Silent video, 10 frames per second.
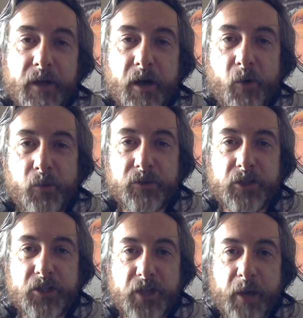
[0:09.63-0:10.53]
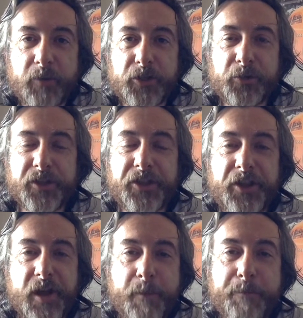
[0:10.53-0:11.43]
I want to share with you the
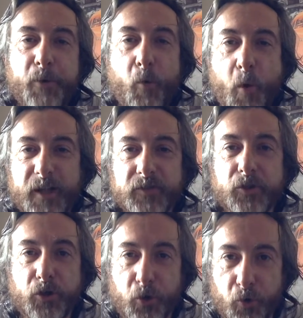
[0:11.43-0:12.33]
#1